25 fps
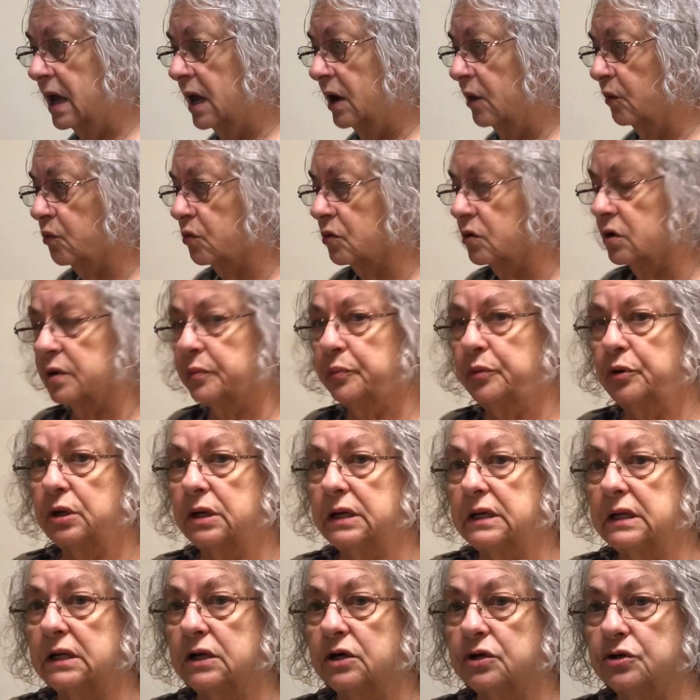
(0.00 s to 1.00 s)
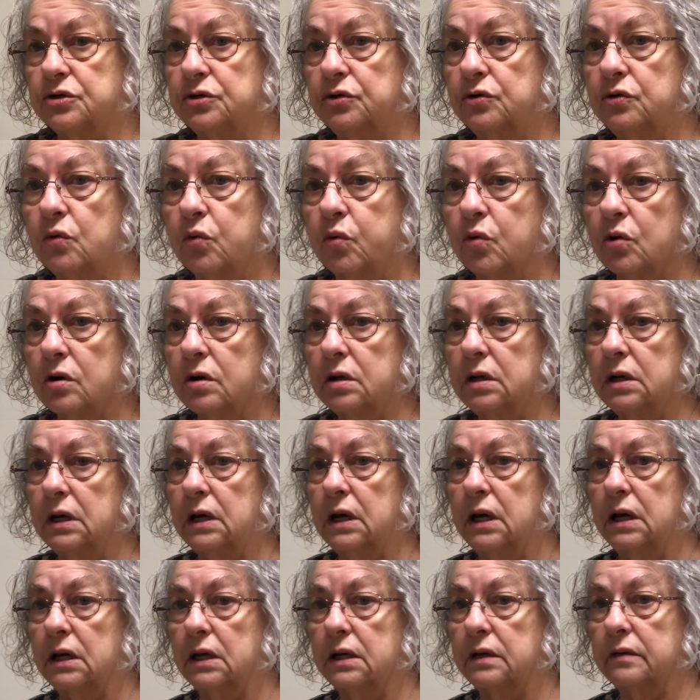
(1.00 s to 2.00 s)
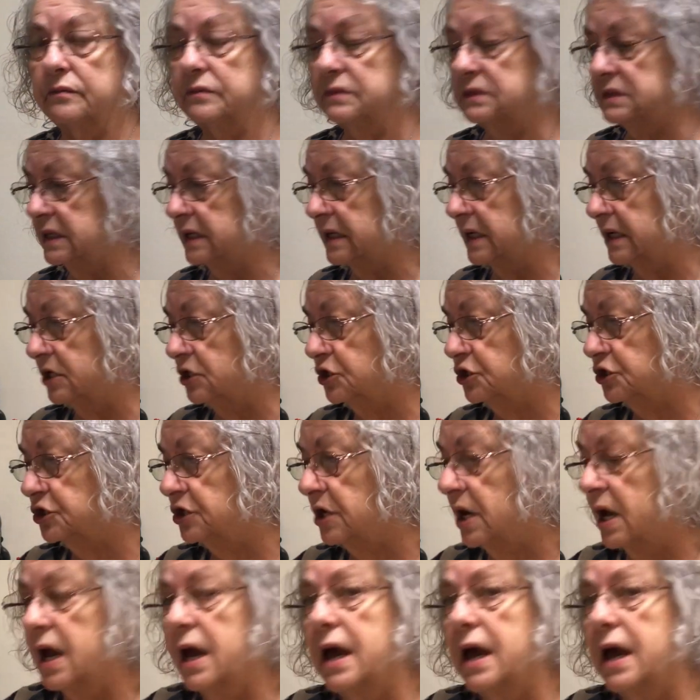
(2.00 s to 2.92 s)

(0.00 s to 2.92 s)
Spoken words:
We're going to put it in a 2-quart dish